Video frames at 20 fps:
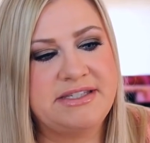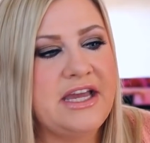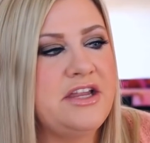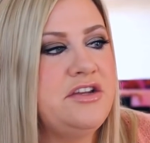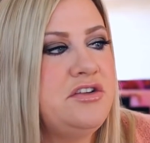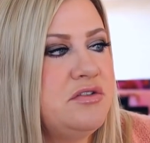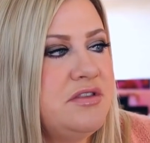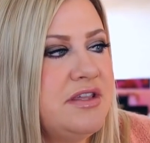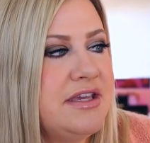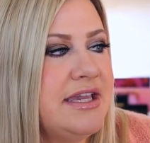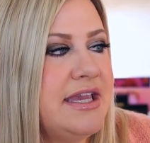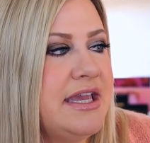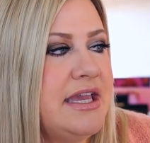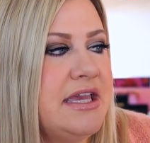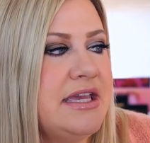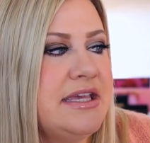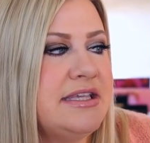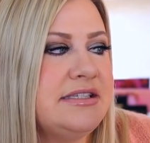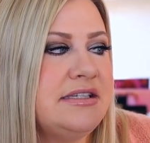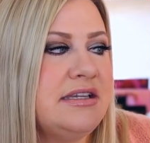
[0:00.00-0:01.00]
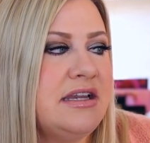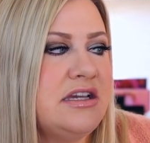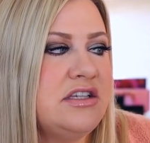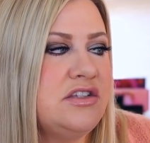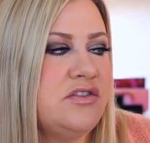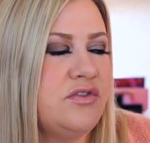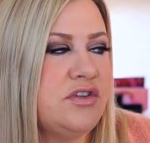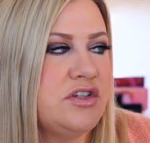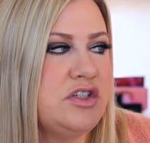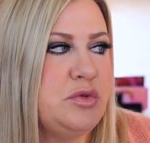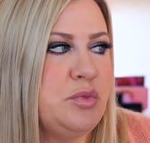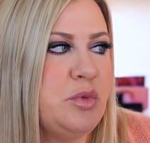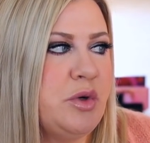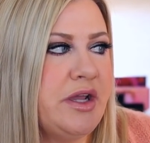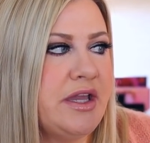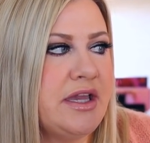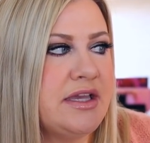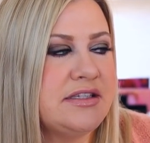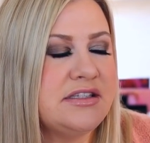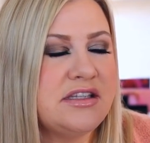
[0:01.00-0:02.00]
I do think it is nice for
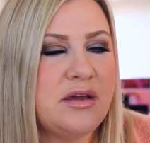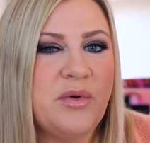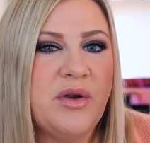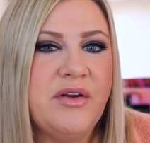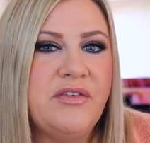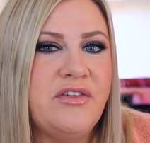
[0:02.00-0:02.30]
spring summer.